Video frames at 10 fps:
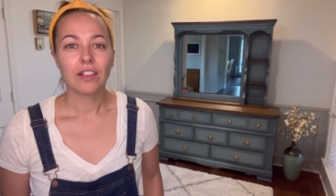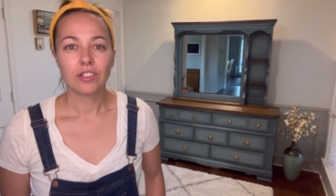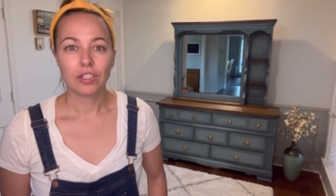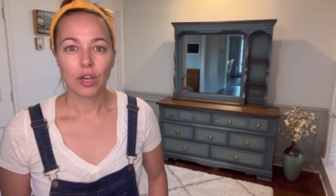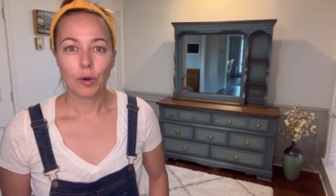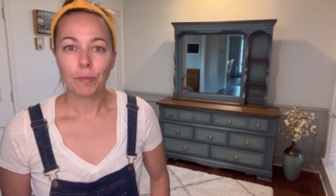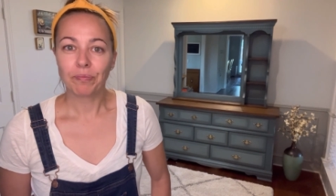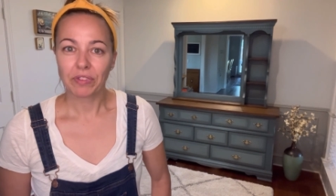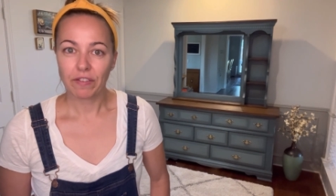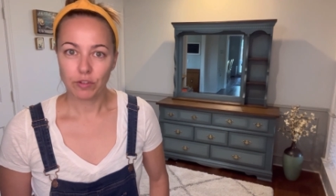So
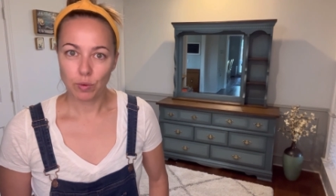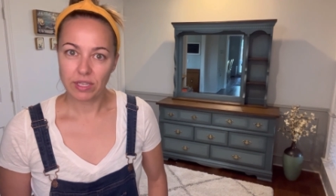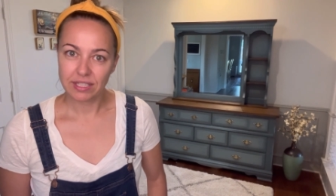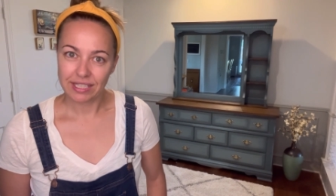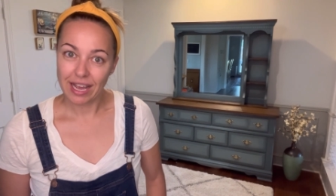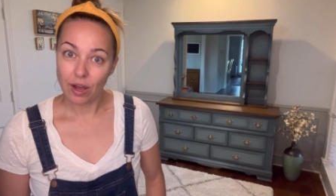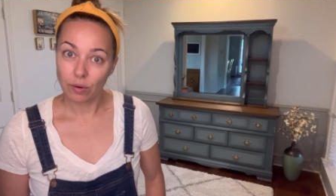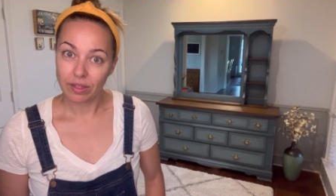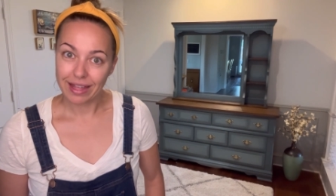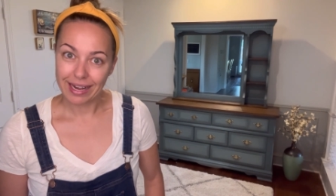if you want to see
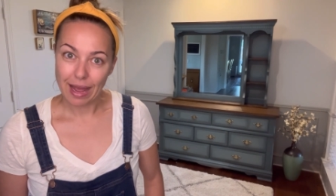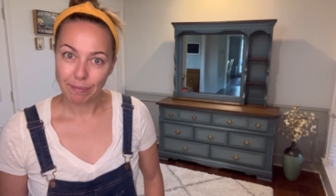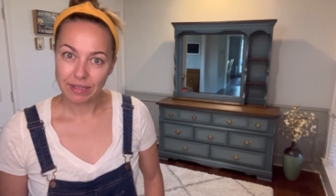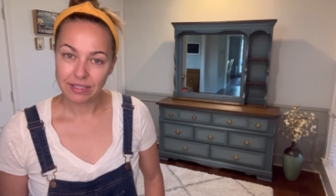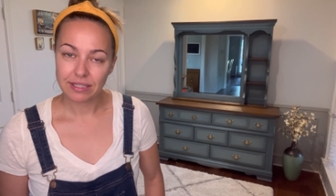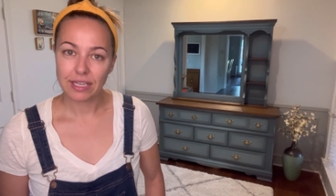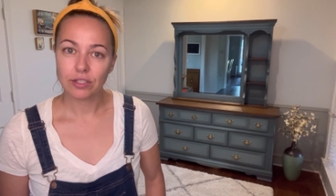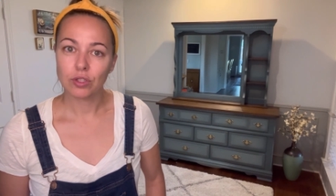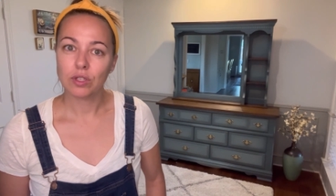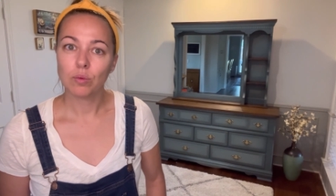how that happens, stay
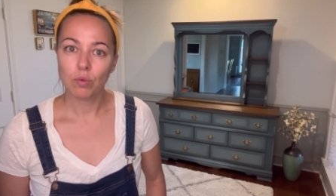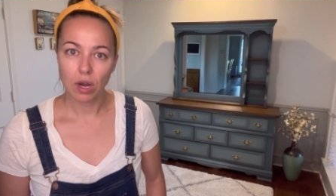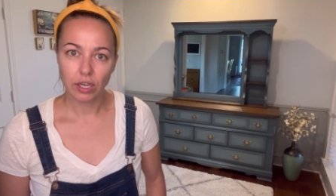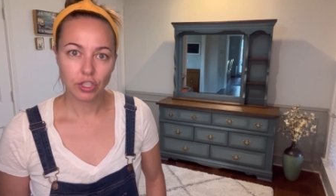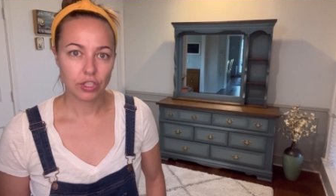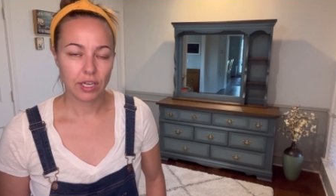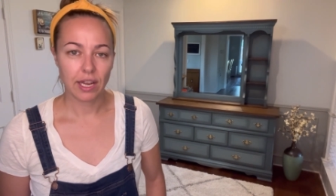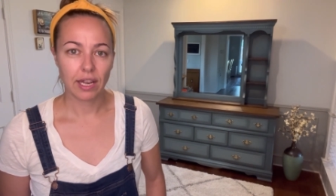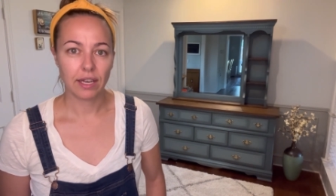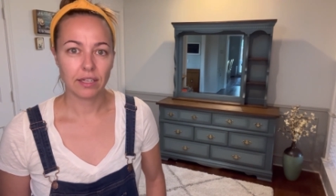tuned and watch
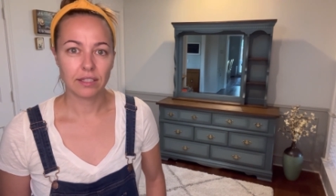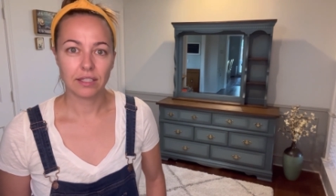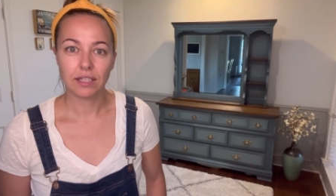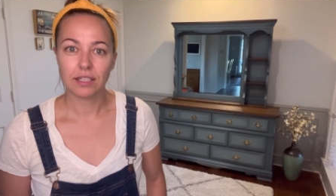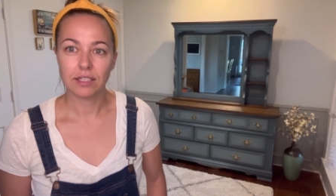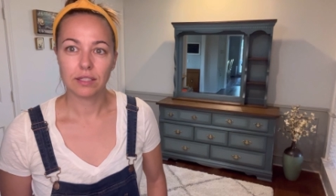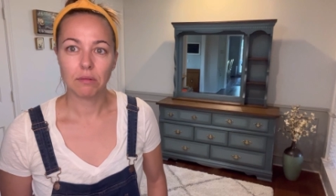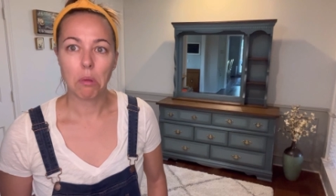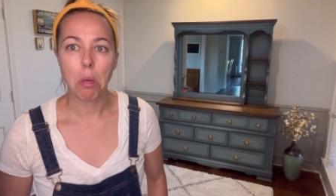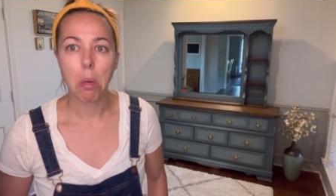and
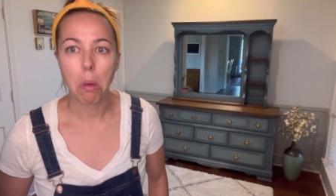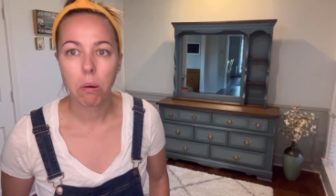blend